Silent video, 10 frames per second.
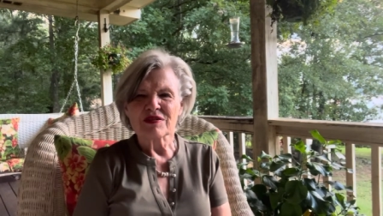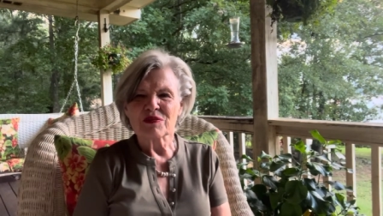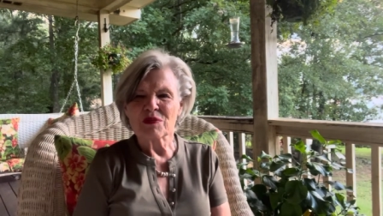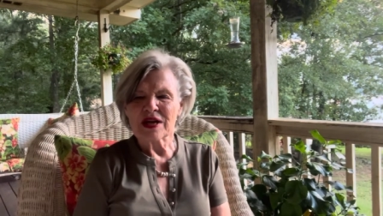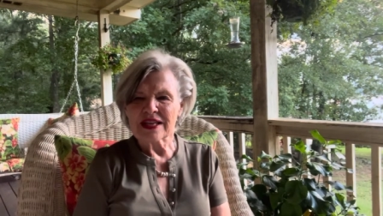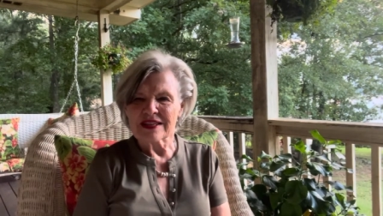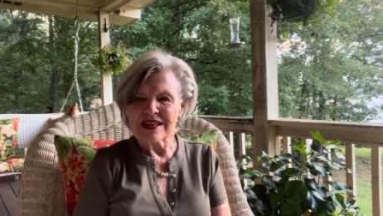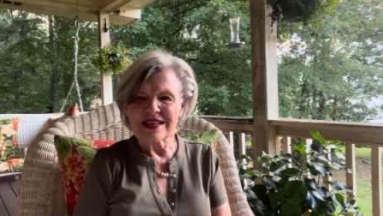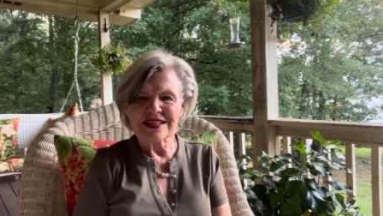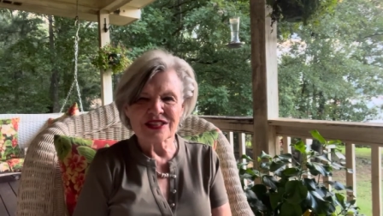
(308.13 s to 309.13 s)
Well,
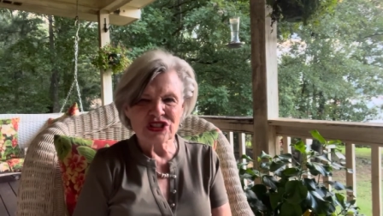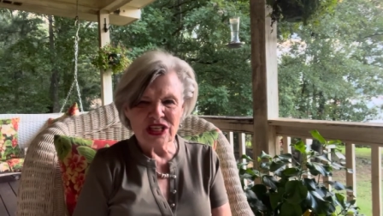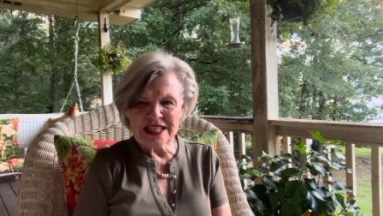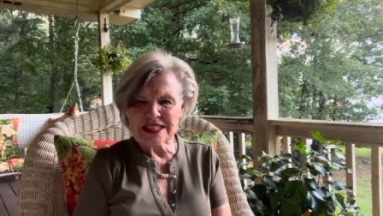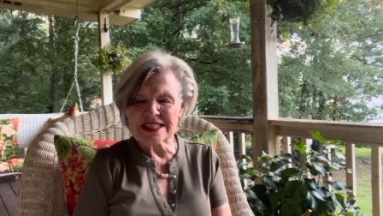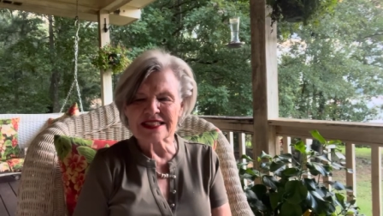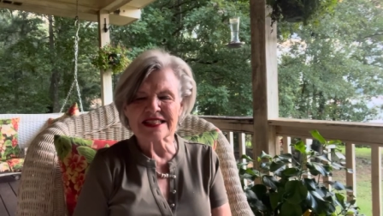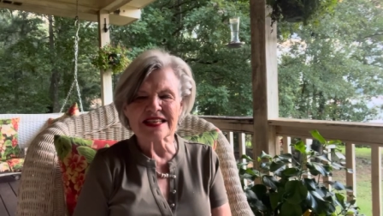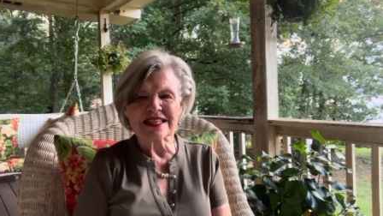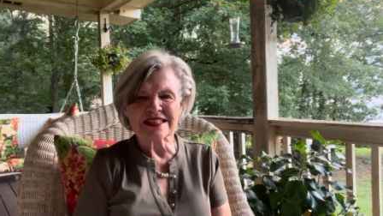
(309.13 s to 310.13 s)
Jesus
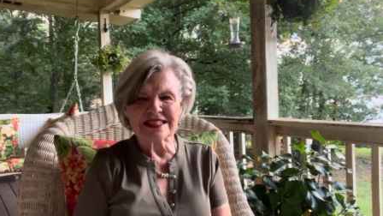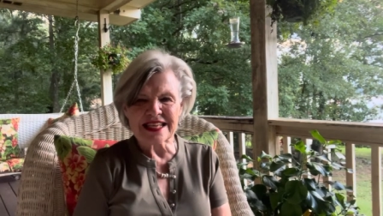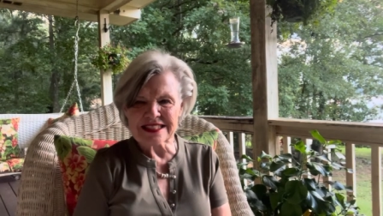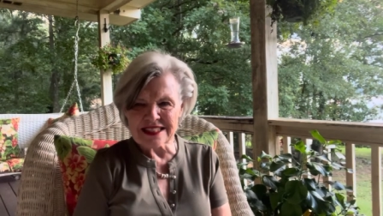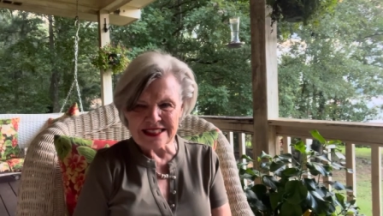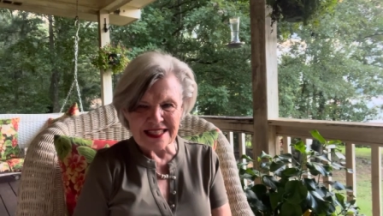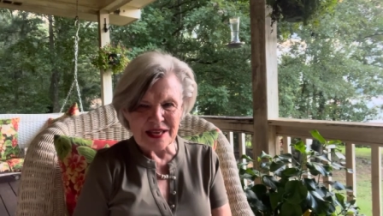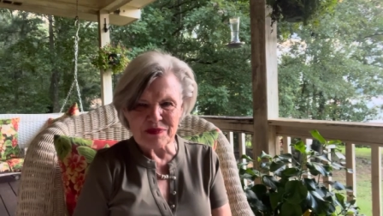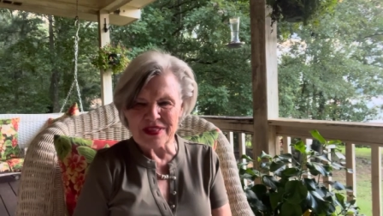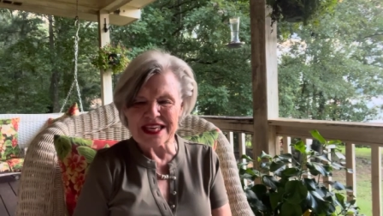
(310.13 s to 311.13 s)
says the
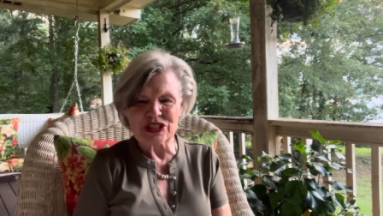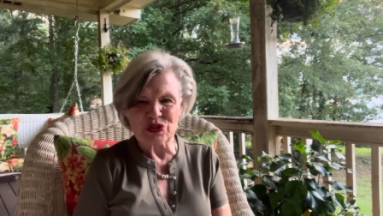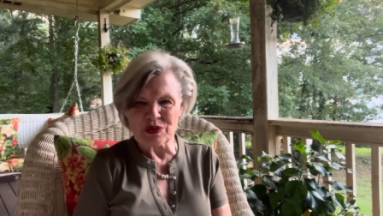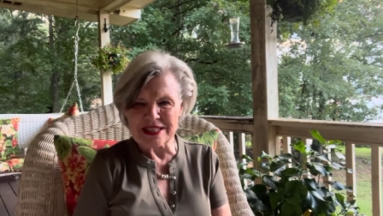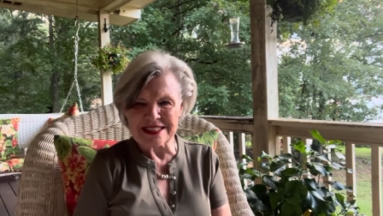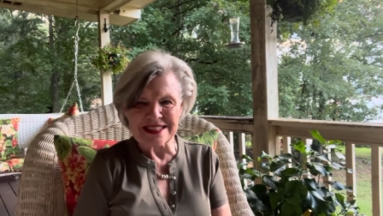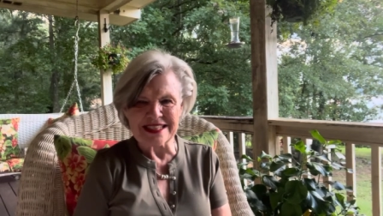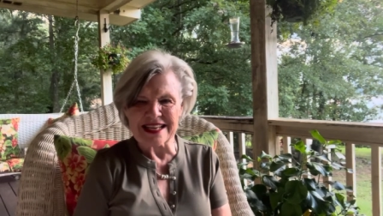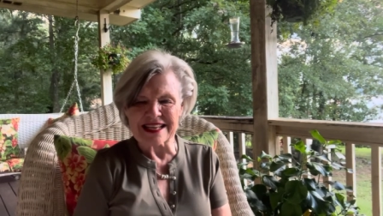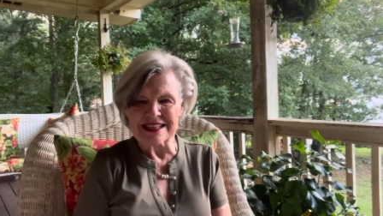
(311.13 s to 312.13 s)
same thing to us
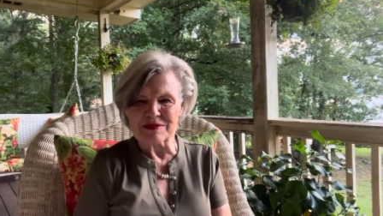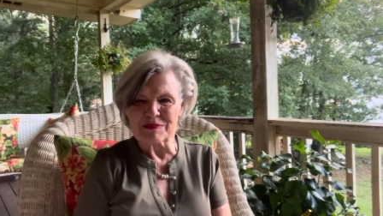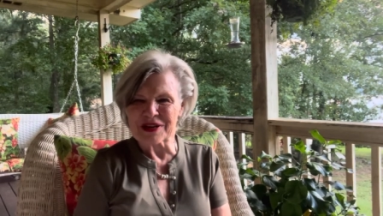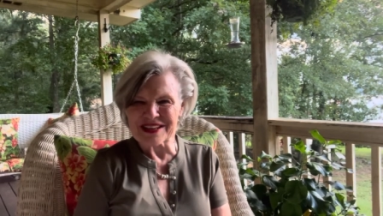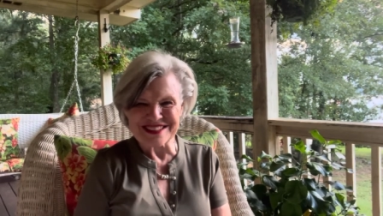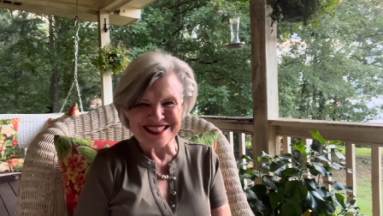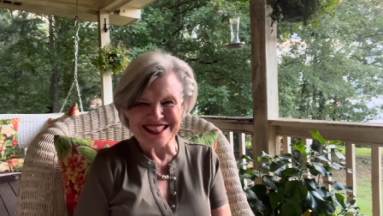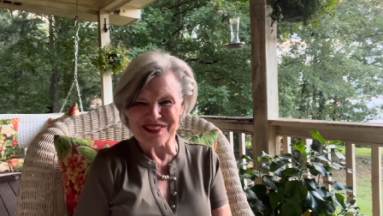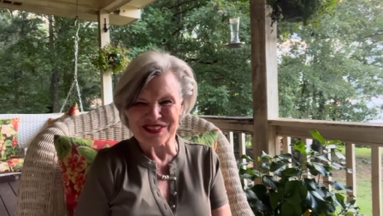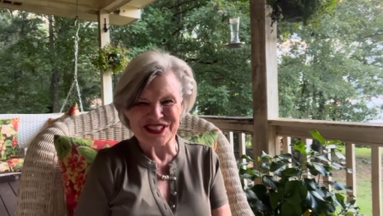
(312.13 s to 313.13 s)
today because he
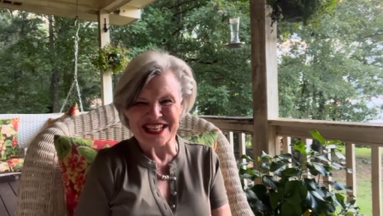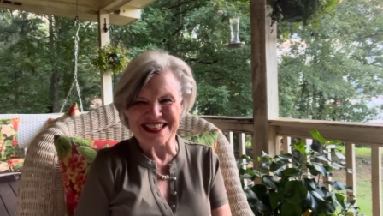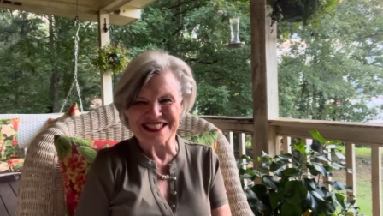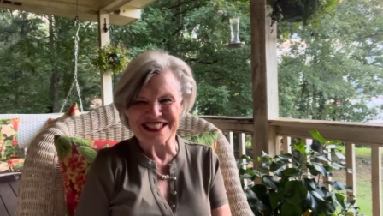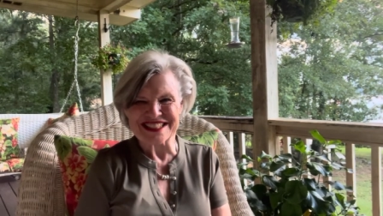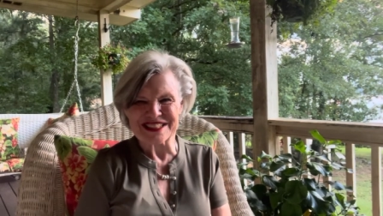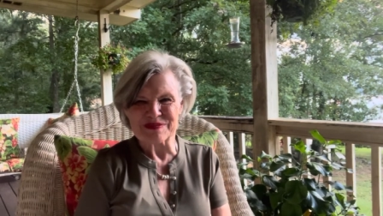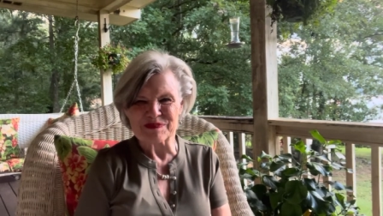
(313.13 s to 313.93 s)
never changes.